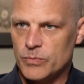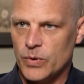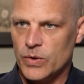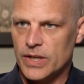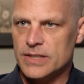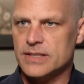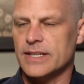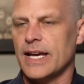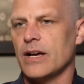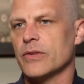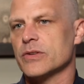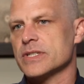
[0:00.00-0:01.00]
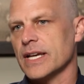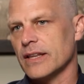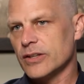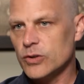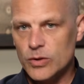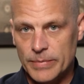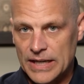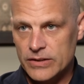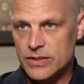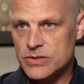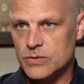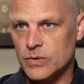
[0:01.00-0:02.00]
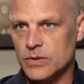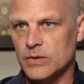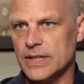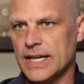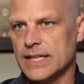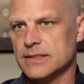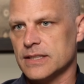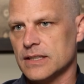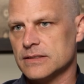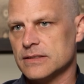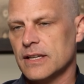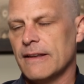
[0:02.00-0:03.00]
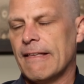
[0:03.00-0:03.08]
point and now they're telling you about historical context.